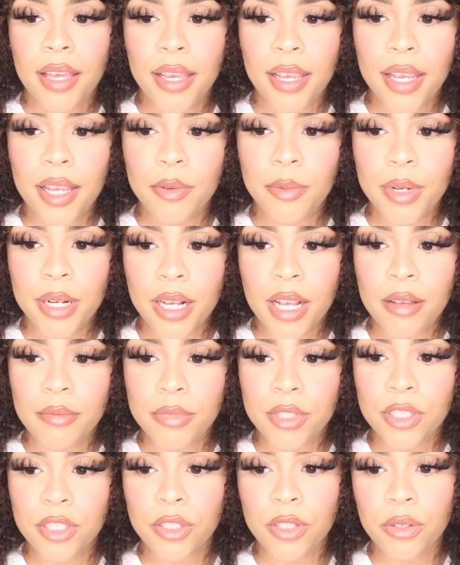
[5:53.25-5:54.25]
And when it
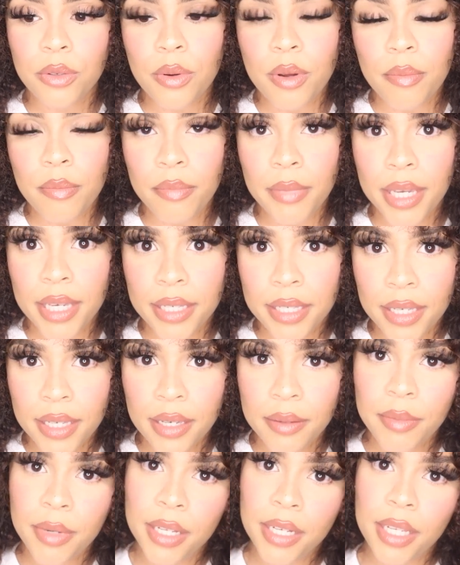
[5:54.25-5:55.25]
comes to
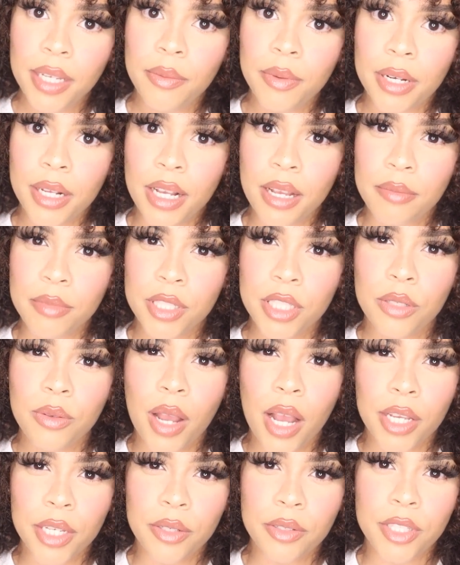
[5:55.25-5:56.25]
making money, when it comes to
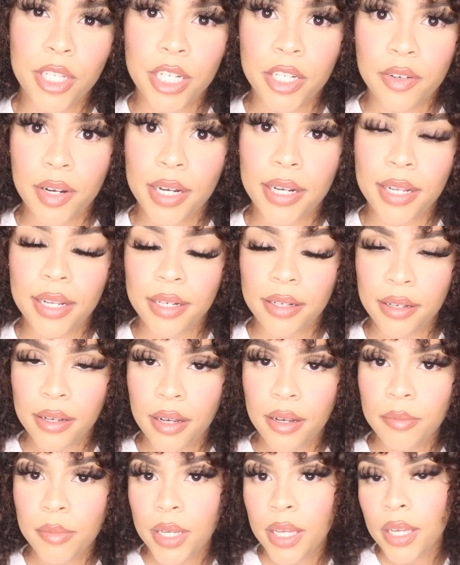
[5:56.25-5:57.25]
how you generate
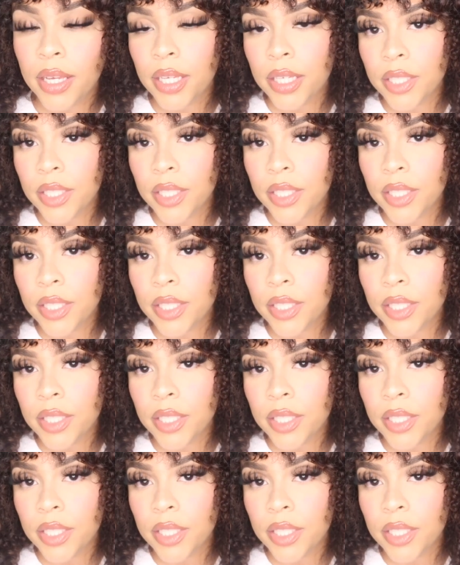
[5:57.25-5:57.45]
income,